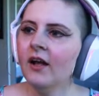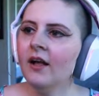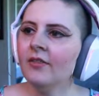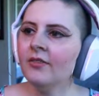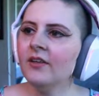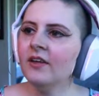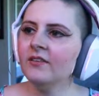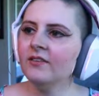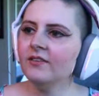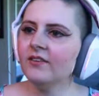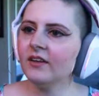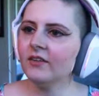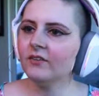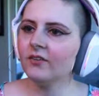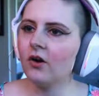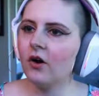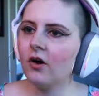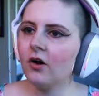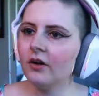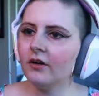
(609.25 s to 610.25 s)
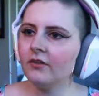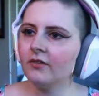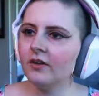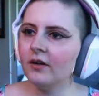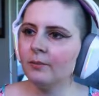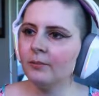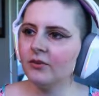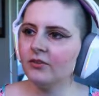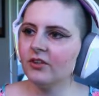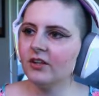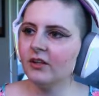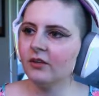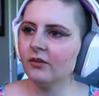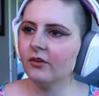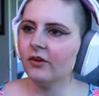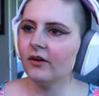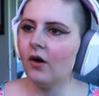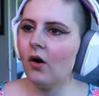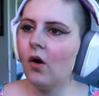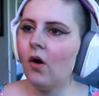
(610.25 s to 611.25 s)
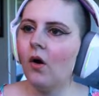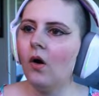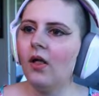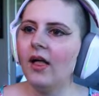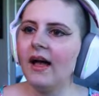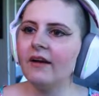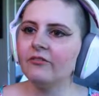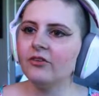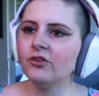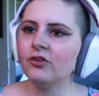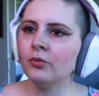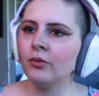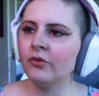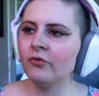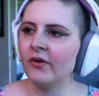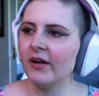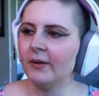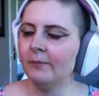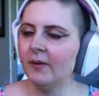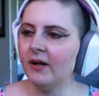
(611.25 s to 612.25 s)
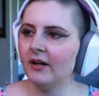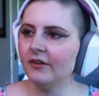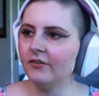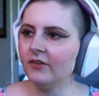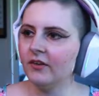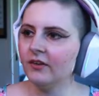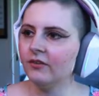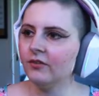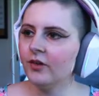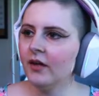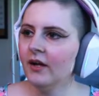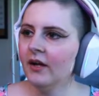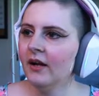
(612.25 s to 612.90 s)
These 6 cards in particular all have to do with raid bosses.